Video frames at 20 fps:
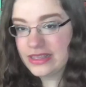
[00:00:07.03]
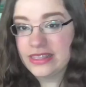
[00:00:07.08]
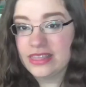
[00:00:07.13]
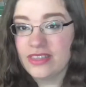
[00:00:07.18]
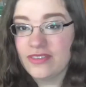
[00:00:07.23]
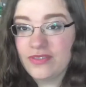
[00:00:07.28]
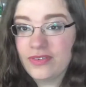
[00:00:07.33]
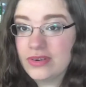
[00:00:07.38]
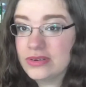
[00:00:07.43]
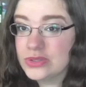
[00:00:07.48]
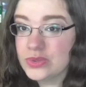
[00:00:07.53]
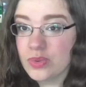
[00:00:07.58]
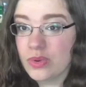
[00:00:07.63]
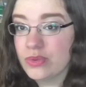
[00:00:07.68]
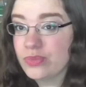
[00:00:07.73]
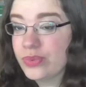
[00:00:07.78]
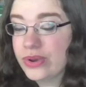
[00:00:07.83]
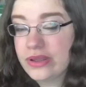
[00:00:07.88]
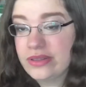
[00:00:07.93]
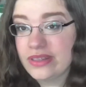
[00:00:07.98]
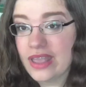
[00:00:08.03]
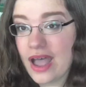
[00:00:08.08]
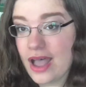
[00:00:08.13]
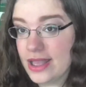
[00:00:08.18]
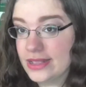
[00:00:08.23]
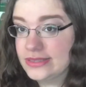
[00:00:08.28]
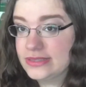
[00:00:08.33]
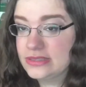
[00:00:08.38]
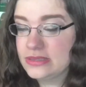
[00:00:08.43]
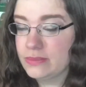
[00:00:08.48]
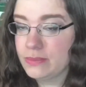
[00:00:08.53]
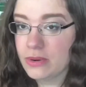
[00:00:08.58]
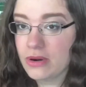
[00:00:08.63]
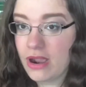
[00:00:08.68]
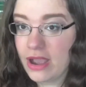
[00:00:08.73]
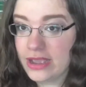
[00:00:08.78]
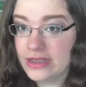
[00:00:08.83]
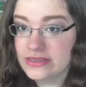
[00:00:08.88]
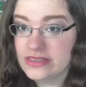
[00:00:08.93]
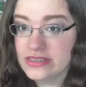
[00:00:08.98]
Like, the first one will not
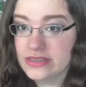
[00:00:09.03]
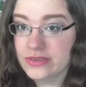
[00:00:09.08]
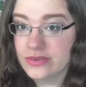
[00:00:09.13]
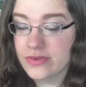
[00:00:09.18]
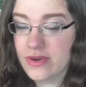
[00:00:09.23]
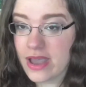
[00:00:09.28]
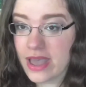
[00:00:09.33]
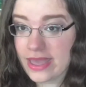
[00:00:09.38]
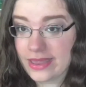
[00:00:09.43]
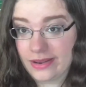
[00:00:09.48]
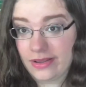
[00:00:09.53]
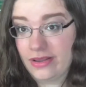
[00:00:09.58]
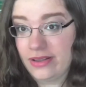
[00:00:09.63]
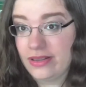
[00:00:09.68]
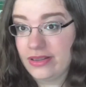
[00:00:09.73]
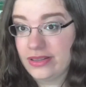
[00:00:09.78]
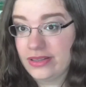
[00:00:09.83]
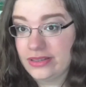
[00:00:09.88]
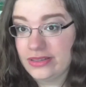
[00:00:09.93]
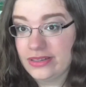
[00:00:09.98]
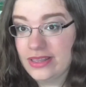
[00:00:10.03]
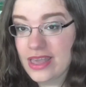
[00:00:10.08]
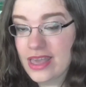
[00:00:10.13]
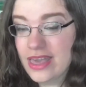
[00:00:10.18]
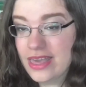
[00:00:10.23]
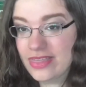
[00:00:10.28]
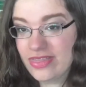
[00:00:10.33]
surprise you at all.